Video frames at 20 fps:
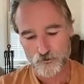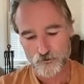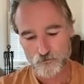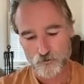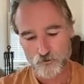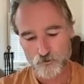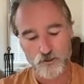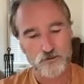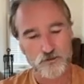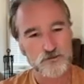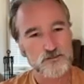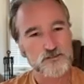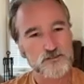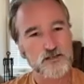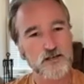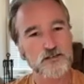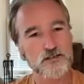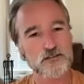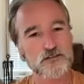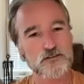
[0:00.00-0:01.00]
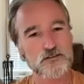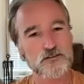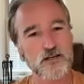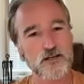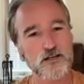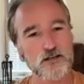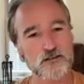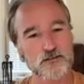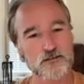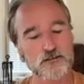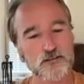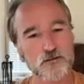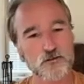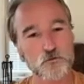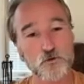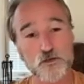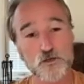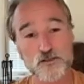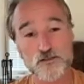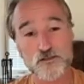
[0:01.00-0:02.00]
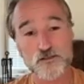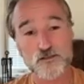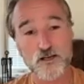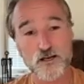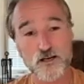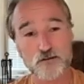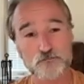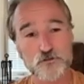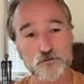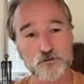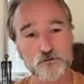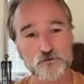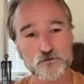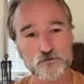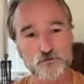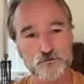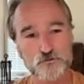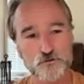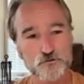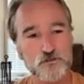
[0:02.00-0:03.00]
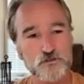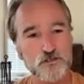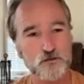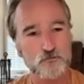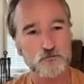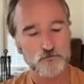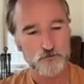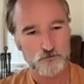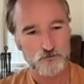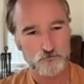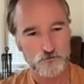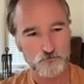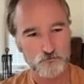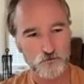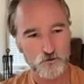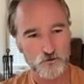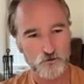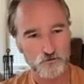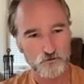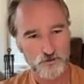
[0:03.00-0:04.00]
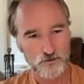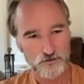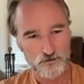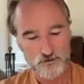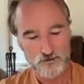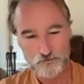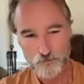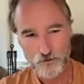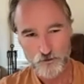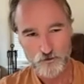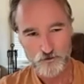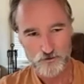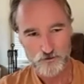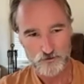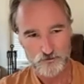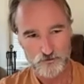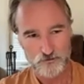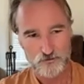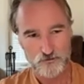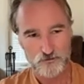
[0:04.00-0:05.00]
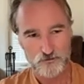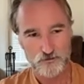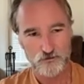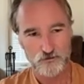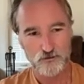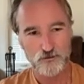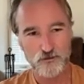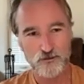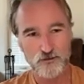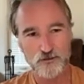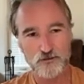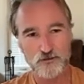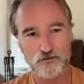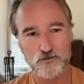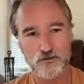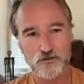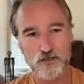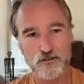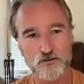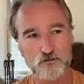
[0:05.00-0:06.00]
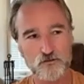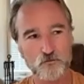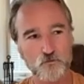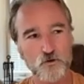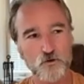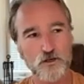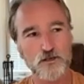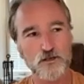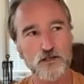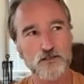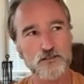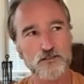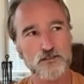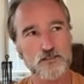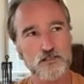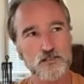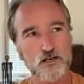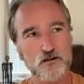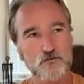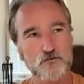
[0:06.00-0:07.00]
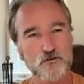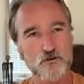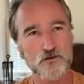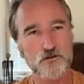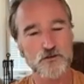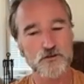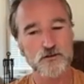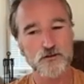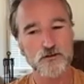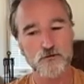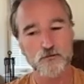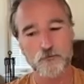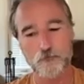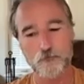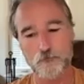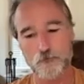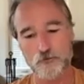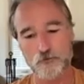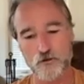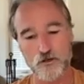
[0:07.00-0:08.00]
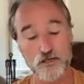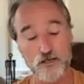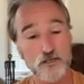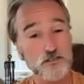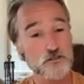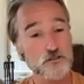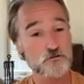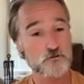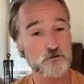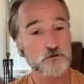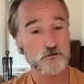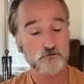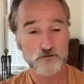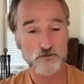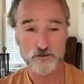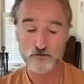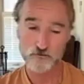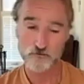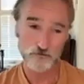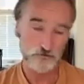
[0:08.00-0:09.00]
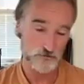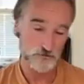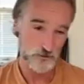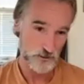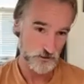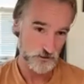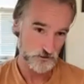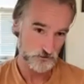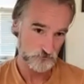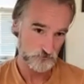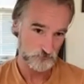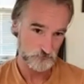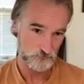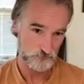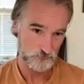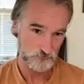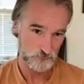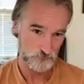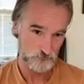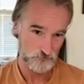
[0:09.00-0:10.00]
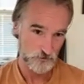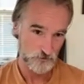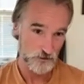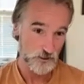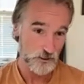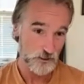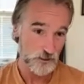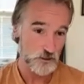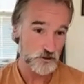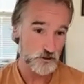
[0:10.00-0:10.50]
well, I decided that it was time to do something with all of that experience. And that's when I discovered the history of physical education in